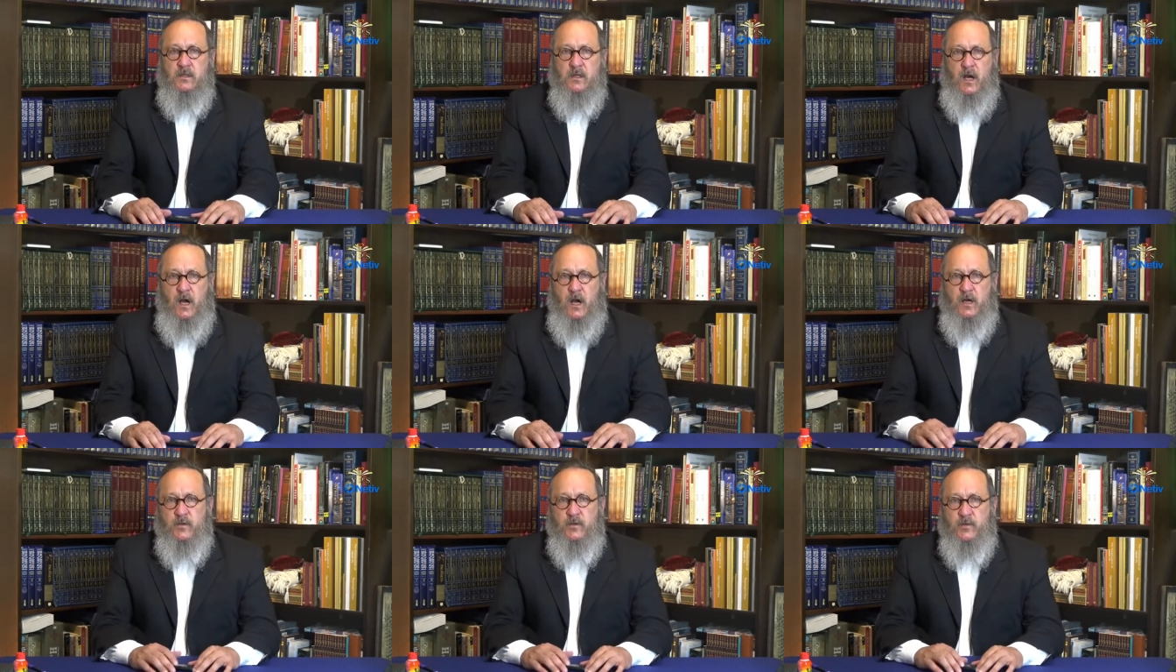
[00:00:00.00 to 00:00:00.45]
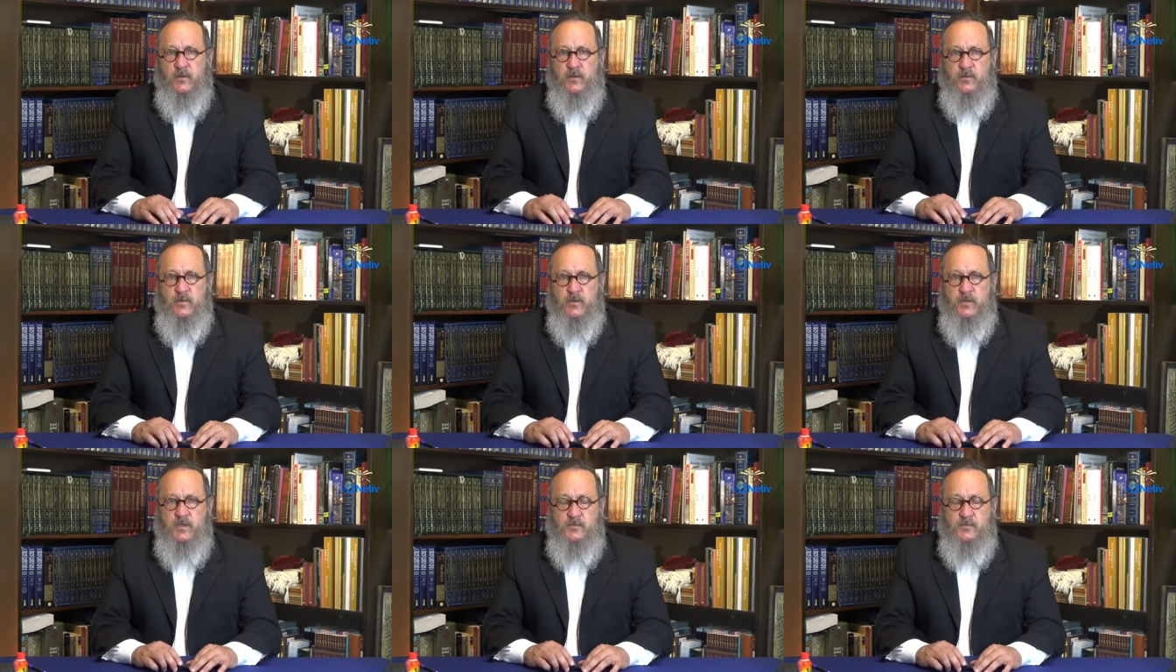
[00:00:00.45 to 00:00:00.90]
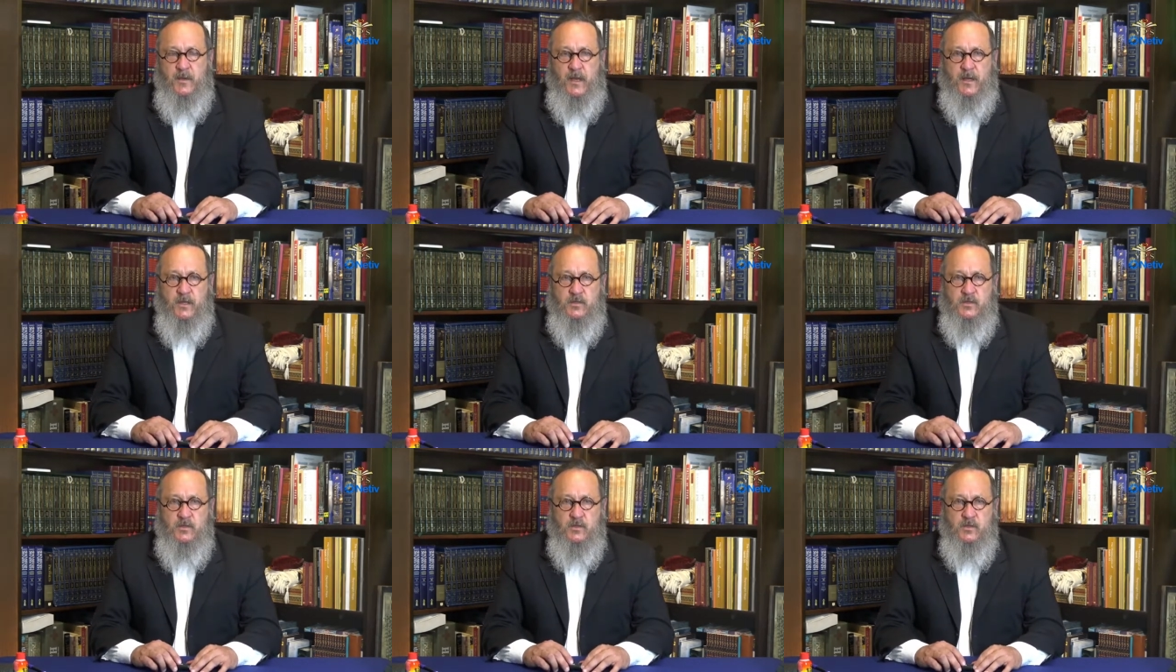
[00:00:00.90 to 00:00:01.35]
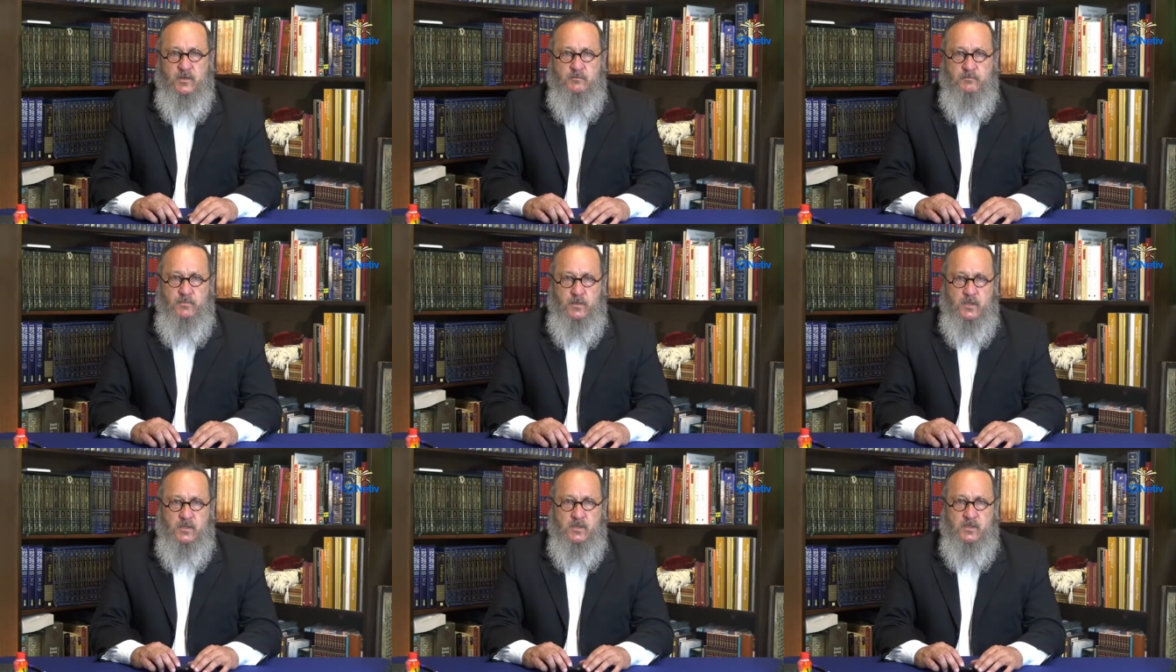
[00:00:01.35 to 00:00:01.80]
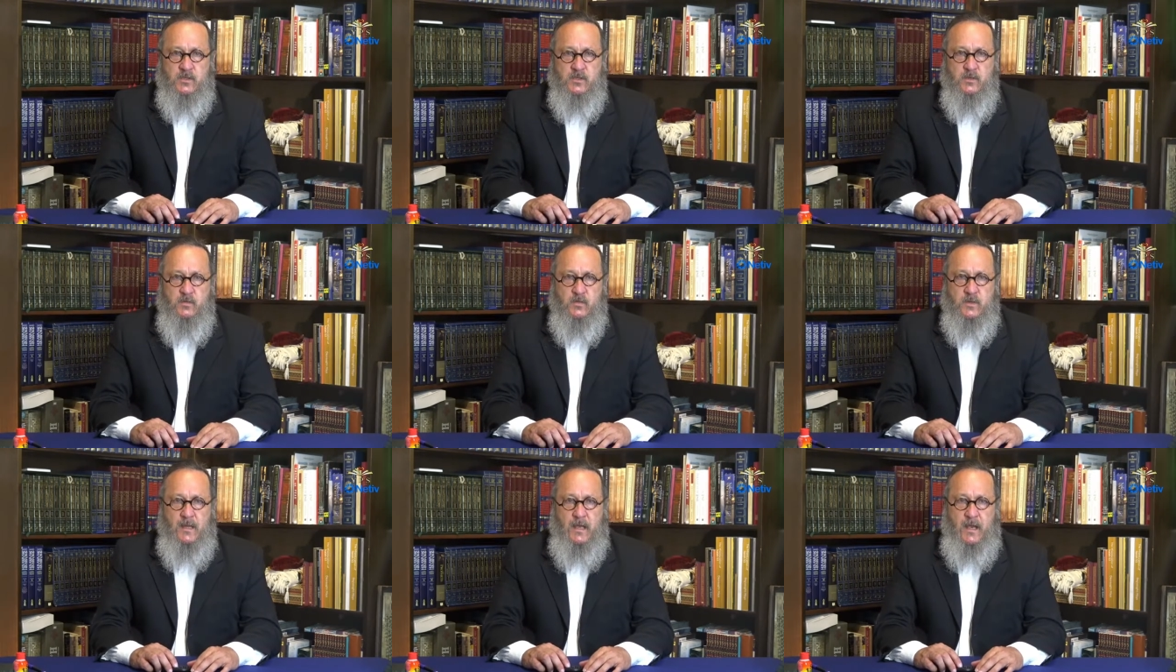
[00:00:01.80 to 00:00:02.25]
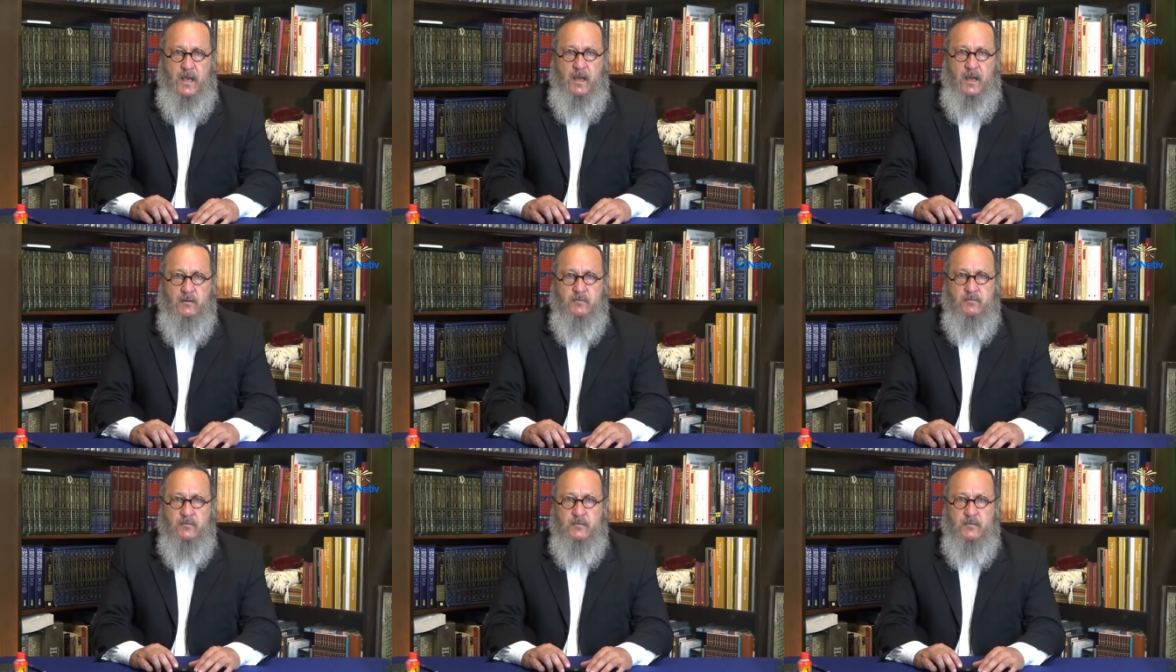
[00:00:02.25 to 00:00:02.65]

Honor and respect to the books that we have.